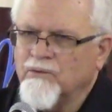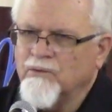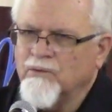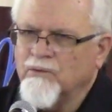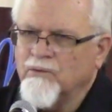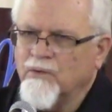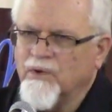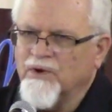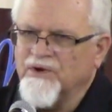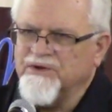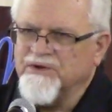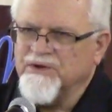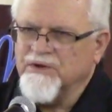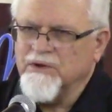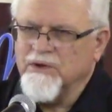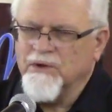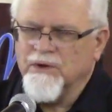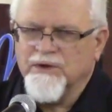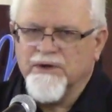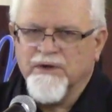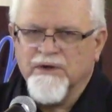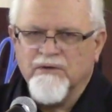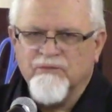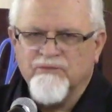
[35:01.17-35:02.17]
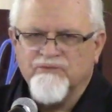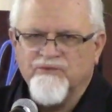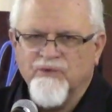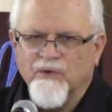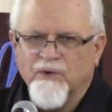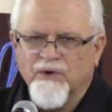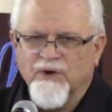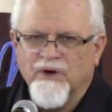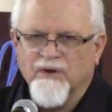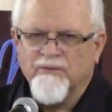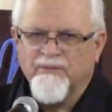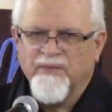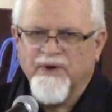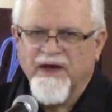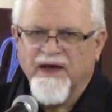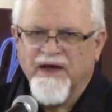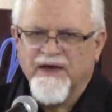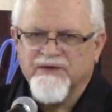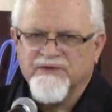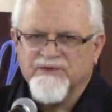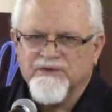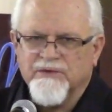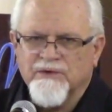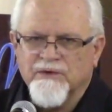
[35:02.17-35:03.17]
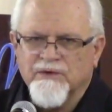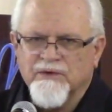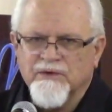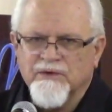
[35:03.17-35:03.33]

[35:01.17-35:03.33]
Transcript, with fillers: what you're looking for in a pastor.